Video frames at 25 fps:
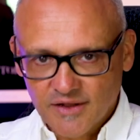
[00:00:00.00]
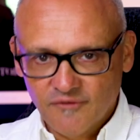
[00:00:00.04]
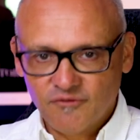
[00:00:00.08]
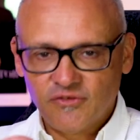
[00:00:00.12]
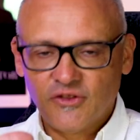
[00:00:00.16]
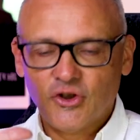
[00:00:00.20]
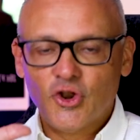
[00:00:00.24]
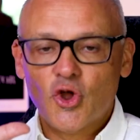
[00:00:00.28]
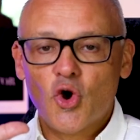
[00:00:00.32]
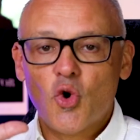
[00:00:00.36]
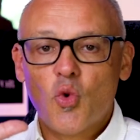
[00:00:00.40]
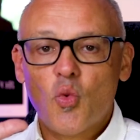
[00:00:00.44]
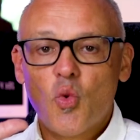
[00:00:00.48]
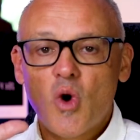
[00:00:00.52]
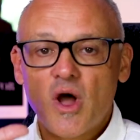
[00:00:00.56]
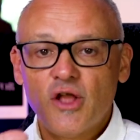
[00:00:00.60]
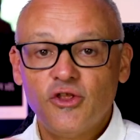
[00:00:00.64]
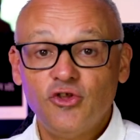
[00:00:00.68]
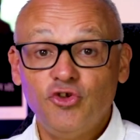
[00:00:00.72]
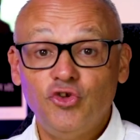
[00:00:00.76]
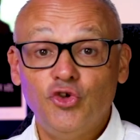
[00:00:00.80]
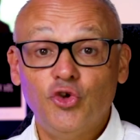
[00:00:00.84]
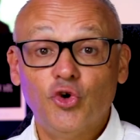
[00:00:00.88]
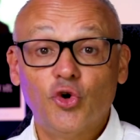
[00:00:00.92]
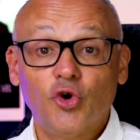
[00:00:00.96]
love to know
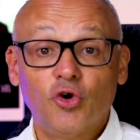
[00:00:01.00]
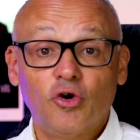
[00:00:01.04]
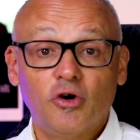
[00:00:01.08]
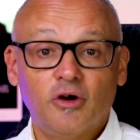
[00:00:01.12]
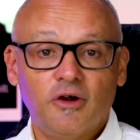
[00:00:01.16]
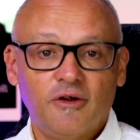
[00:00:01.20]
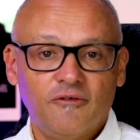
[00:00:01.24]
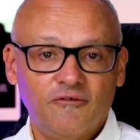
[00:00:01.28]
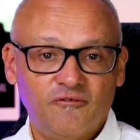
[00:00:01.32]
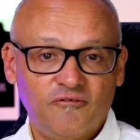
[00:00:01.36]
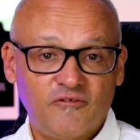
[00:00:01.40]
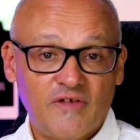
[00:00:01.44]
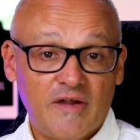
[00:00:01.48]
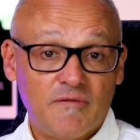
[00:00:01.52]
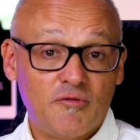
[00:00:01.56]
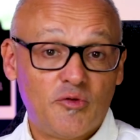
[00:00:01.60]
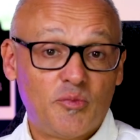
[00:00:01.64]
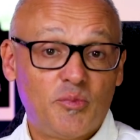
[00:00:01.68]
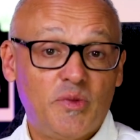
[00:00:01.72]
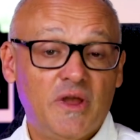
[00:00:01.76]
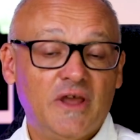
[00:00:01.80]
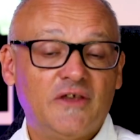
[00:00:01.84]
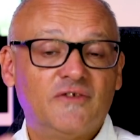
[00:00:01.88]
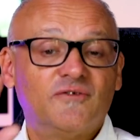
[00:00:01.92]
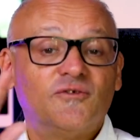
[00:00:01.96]
what your
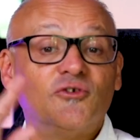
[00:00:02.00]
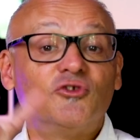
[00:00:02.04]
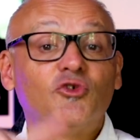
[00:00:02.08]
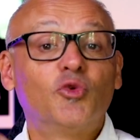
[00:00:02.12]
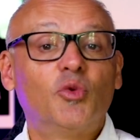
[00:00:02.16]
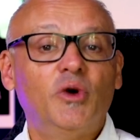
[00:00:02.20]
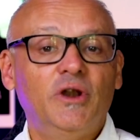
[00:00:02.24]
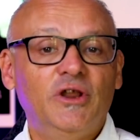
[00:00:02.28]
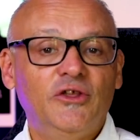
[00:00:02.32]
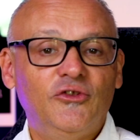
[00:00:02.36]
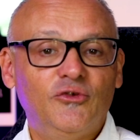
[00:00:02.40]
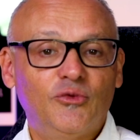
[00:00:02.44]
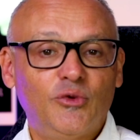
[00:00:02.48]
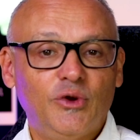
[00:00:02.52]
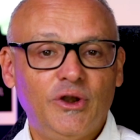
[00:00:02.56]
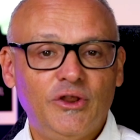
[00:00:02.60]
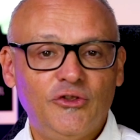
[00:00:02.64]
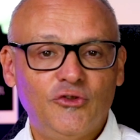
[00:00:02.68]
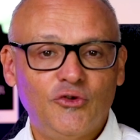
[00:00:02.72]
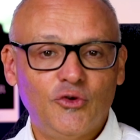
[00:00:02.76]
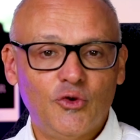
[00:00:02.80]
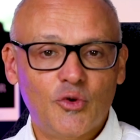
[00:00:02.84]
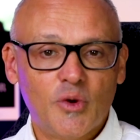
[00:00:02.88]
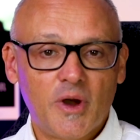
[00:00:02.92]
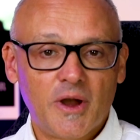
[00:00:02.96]
favorite picks for
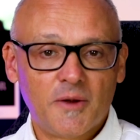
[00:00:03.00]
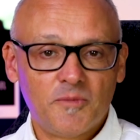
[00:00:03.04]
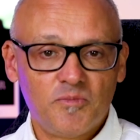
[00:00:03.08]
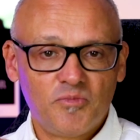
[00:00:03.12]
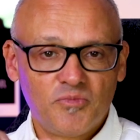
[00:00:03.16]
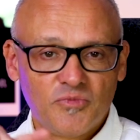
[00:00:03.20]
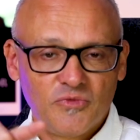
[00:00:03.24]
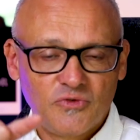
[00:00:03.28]
2022 are.